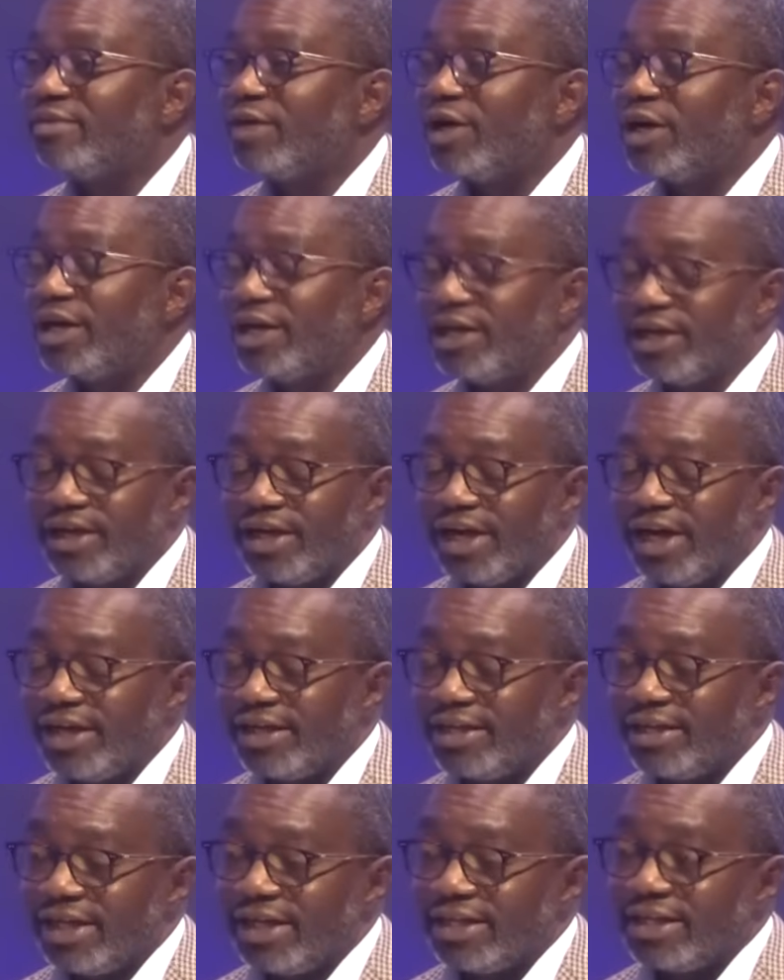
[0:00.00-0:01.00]
uh,
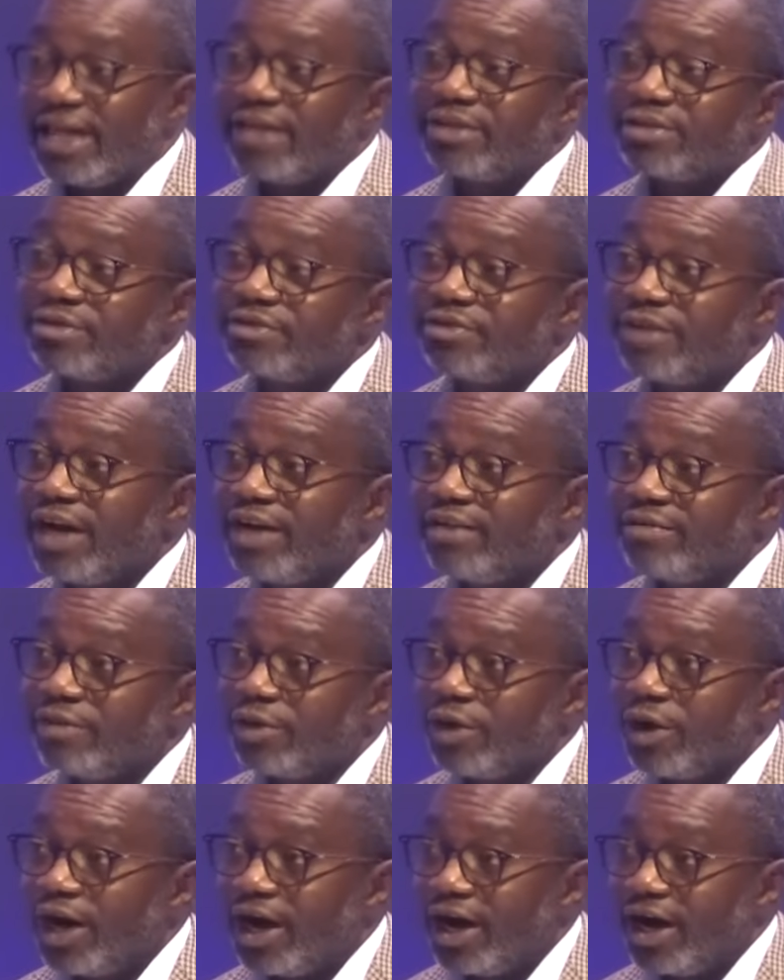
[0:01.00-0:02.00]
and than to fight for
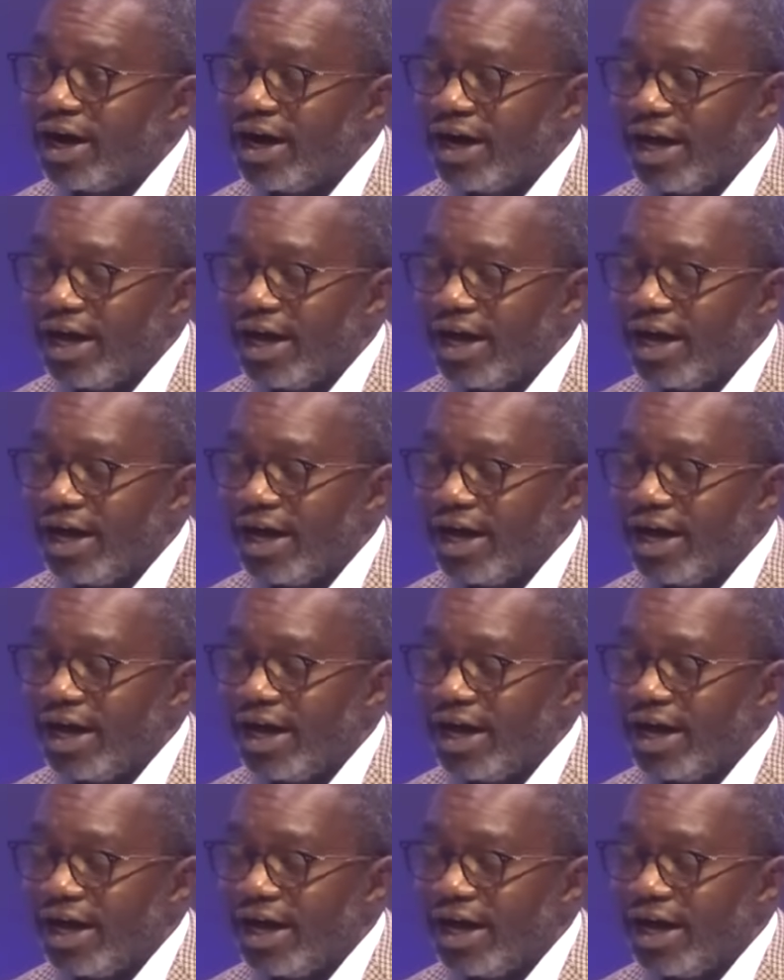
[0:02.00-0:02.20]
her.